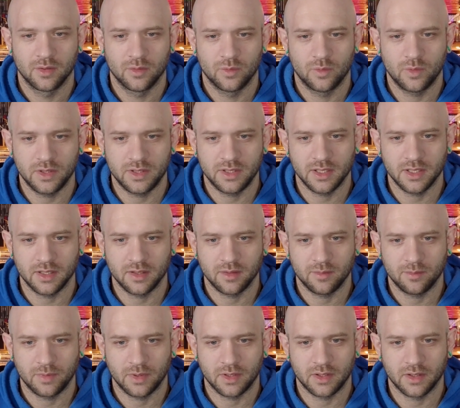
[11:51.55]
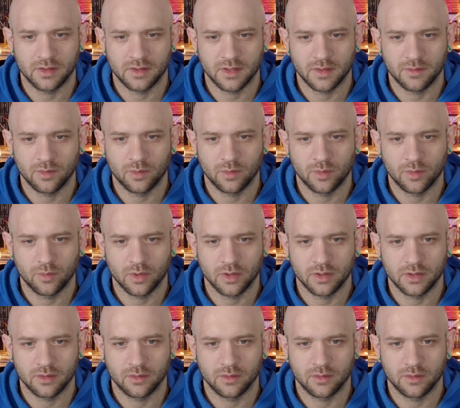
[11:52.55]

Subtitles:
We did it because everyone worked